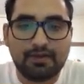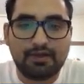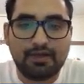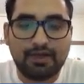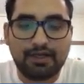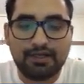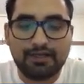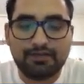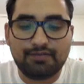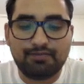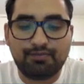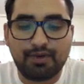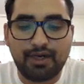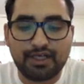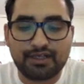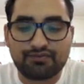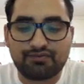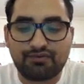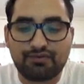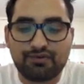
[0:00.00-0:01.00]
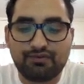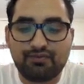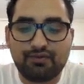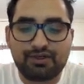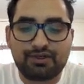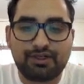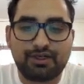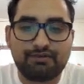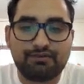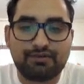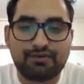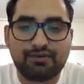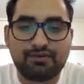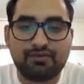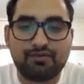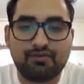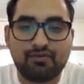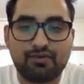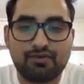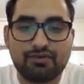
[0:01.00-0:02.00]
and password whatever
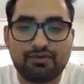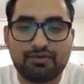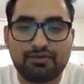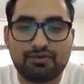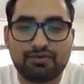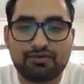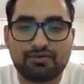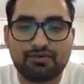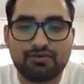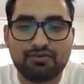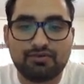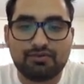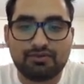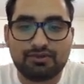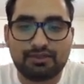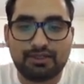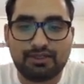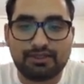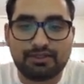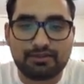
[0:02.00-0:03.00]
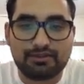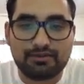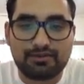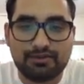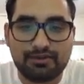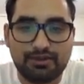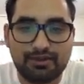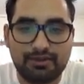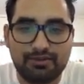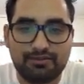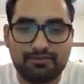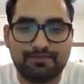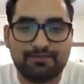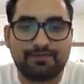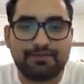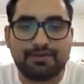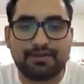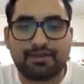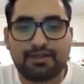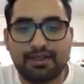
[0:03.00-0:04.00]
you want to set here
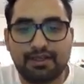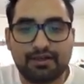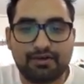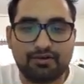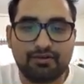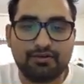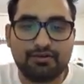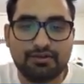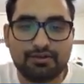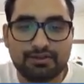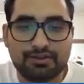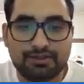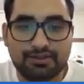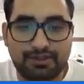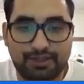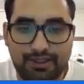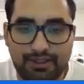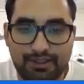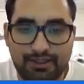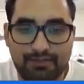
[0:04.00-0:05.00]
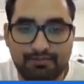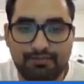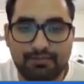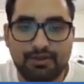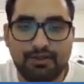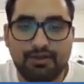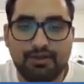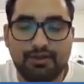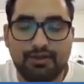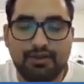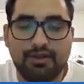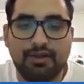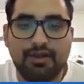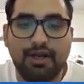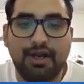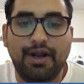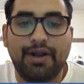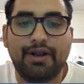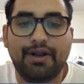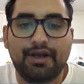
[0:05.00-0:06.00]
click on sign up
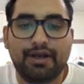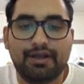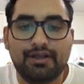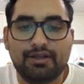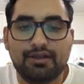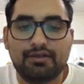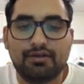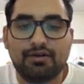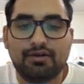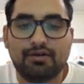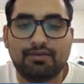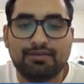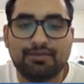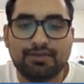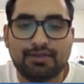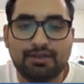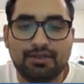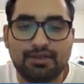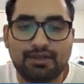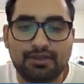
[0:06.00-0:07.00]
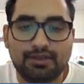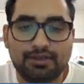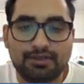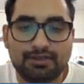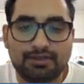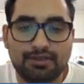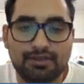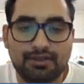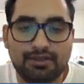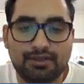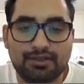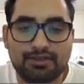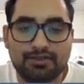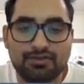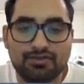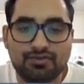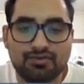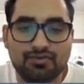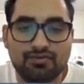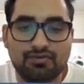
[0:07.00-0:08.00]
and another option is there is
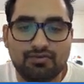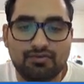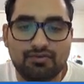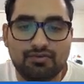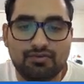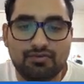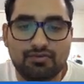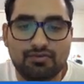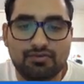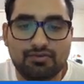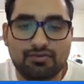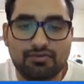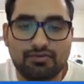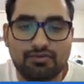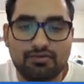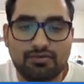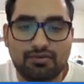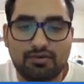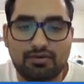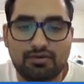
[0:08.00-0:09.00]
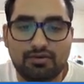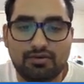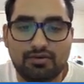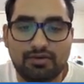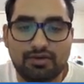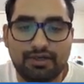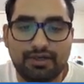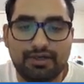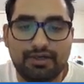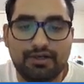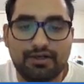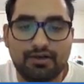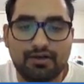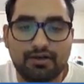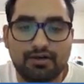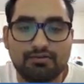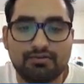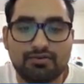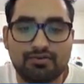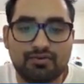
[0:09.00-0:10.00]
to create an
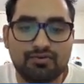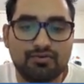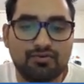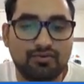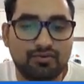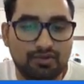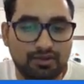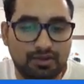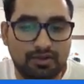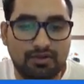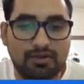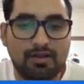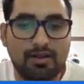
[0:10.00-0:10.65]
account through google